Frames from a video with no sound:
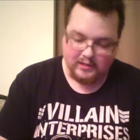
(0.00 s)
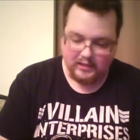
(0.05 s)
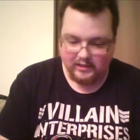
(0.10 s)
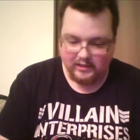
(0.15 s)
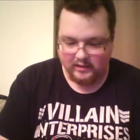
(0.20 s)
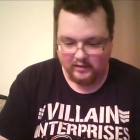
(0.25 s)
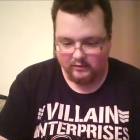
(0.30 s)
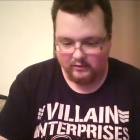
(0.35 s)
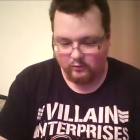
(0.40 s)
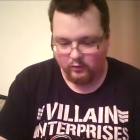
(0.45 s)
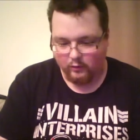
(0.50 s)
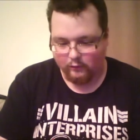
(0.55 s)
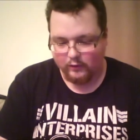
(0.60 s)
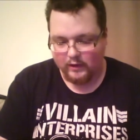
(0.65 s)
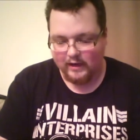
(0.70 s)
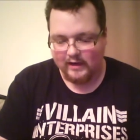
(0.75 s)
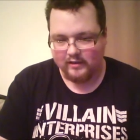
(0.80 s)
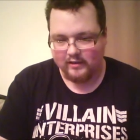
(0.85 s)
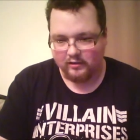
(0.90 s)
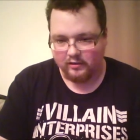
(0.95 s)
like
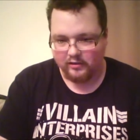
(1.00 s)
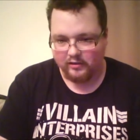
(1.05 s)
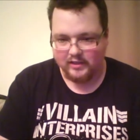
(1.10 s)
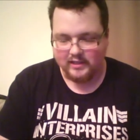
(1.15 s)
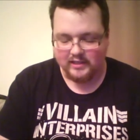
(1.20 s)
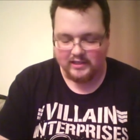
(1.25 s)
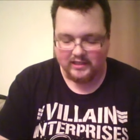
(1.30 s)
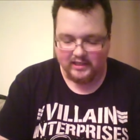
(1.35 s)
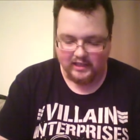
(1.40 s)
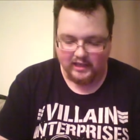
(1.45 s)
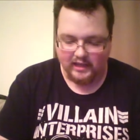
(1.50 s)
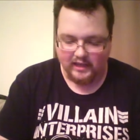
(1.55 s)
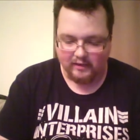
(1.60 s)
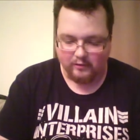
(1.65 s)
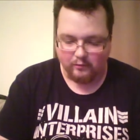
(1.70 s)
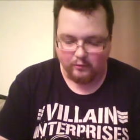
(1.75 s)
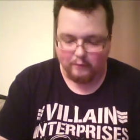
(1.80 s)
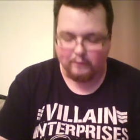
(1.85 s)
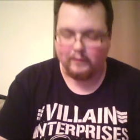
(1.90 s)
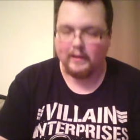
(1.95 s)
Refraktor cuz he can't
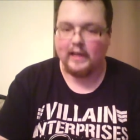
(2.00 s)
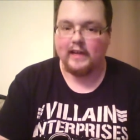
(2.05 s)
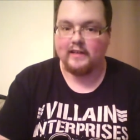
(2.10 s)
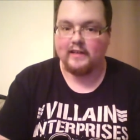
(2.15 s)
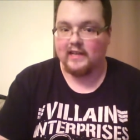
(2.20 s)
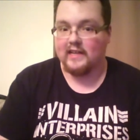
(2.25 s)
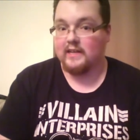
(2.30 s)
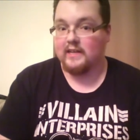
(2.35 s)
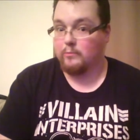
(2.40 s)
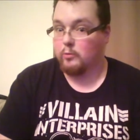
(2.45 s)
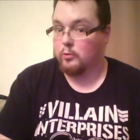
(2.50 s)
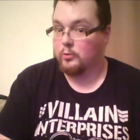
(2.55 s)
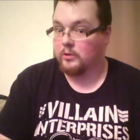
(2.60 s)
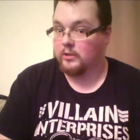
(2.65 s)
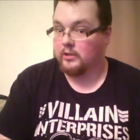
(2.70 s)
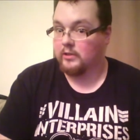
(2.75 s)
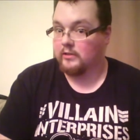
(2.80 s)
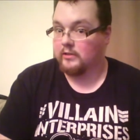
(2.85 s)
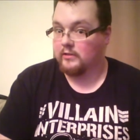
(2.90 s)
reflect anymore